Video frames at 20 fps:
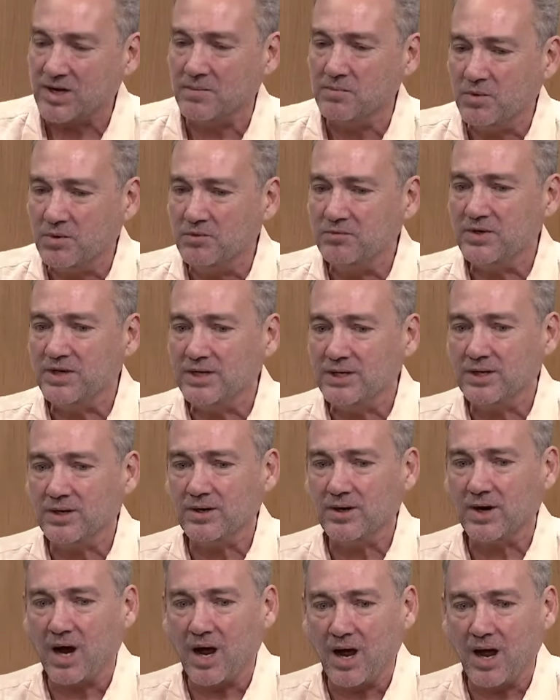I moved
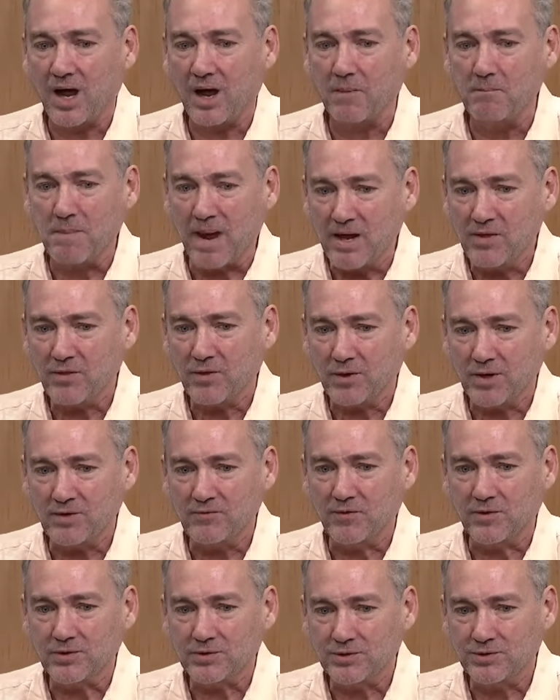here May
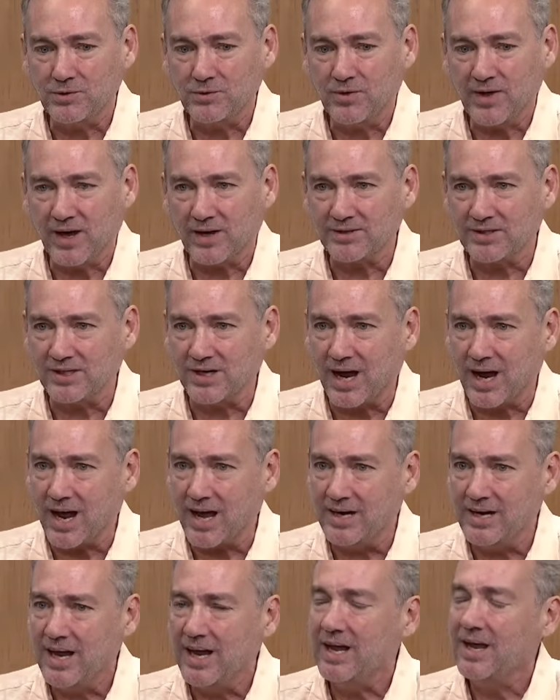31st,
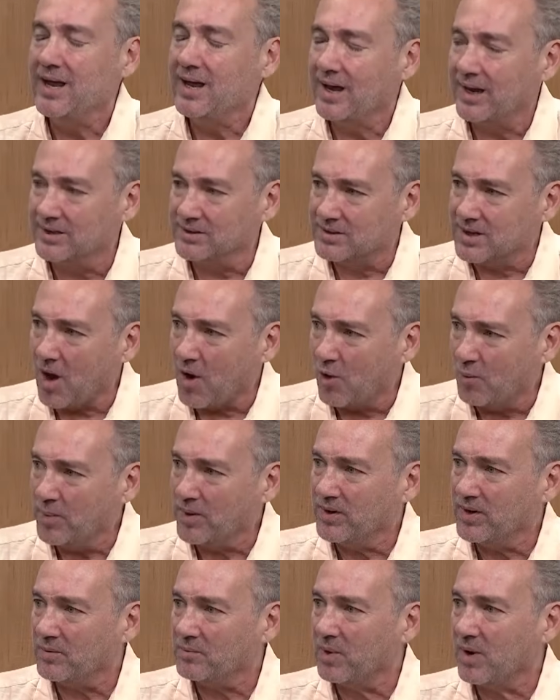2009 and
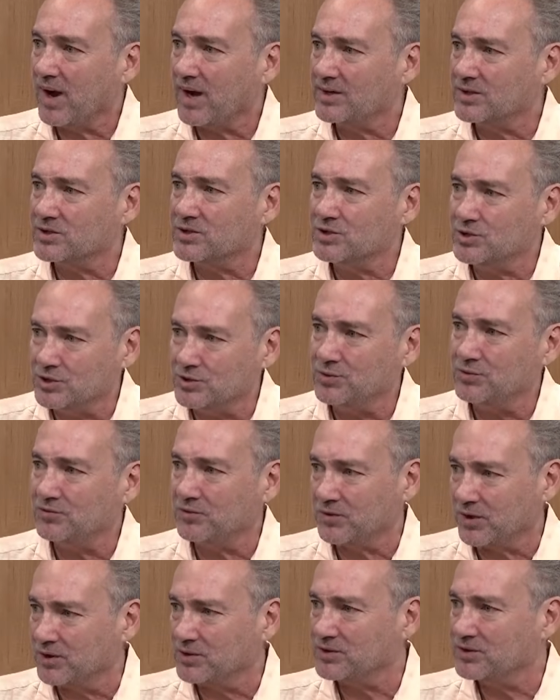opened up practice June
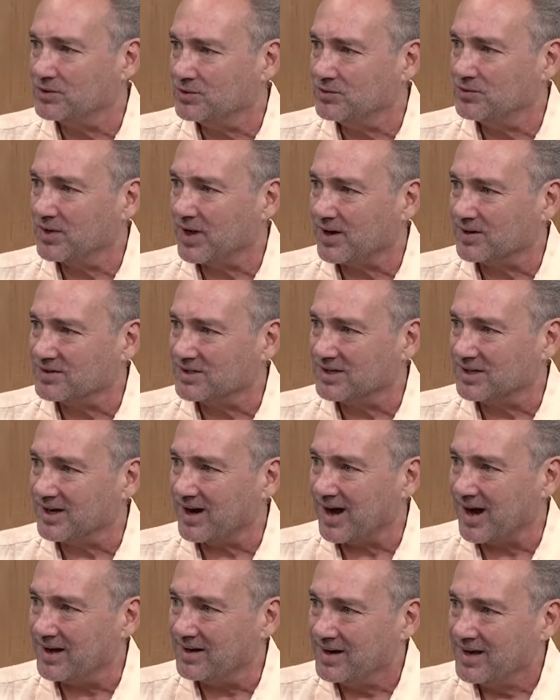1st,
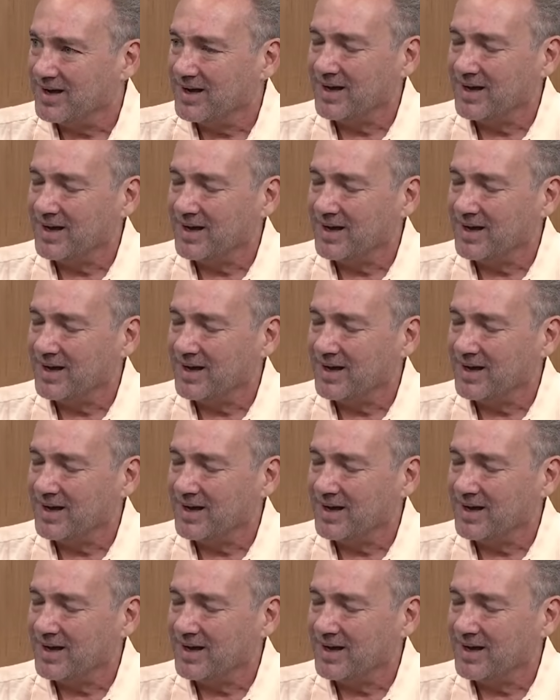2009.